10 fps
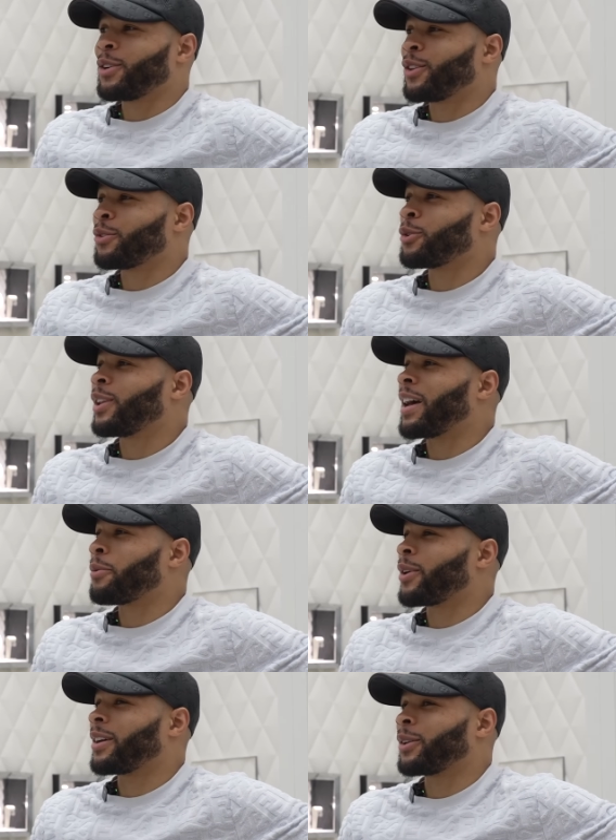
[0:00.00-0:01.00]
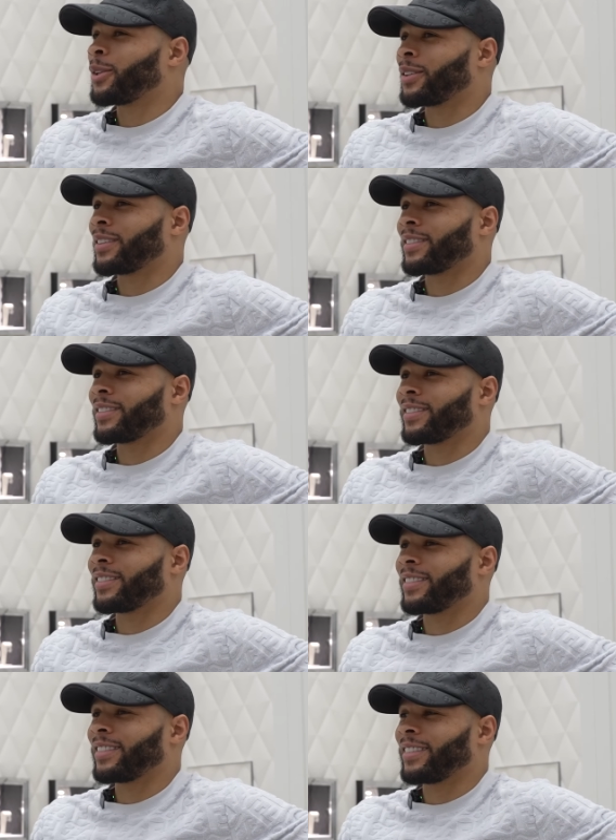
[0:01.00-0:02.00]
got the roulette wheel.
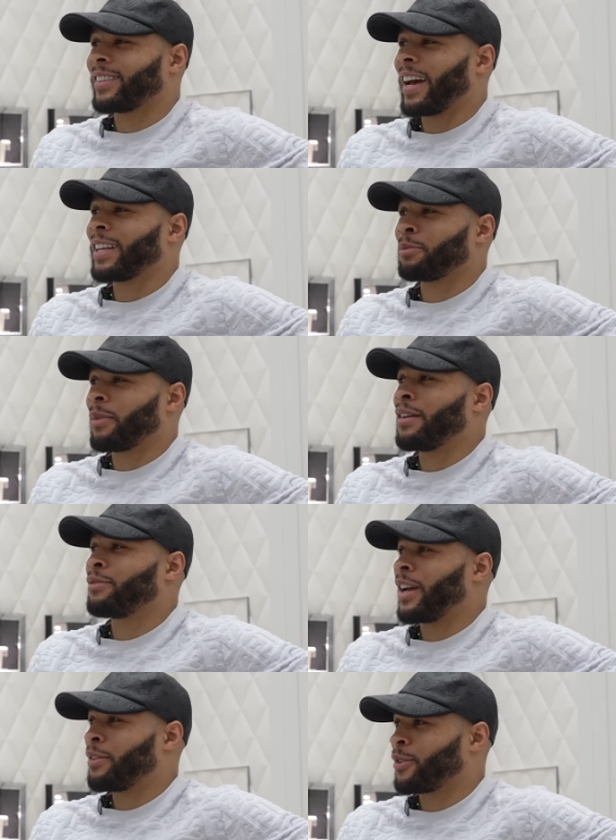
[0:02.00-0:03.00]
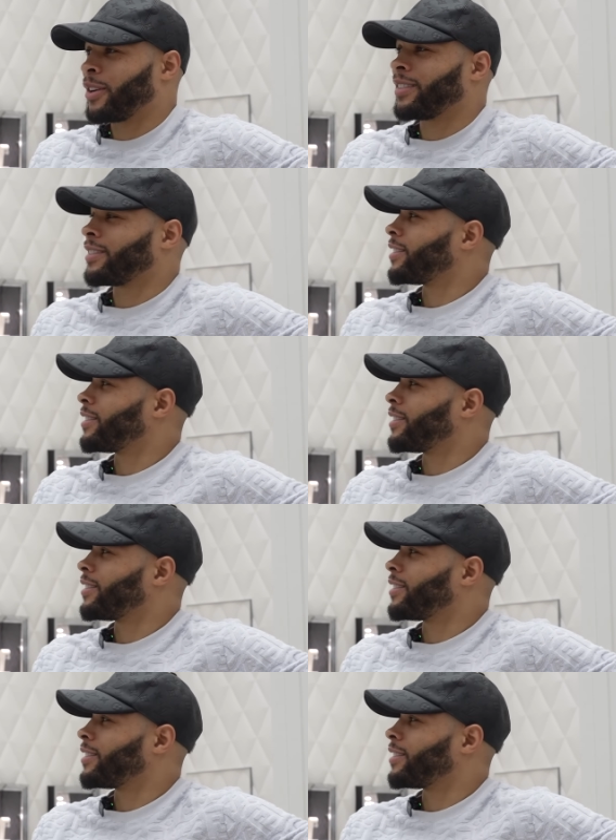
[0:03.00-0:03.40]
That's my favorite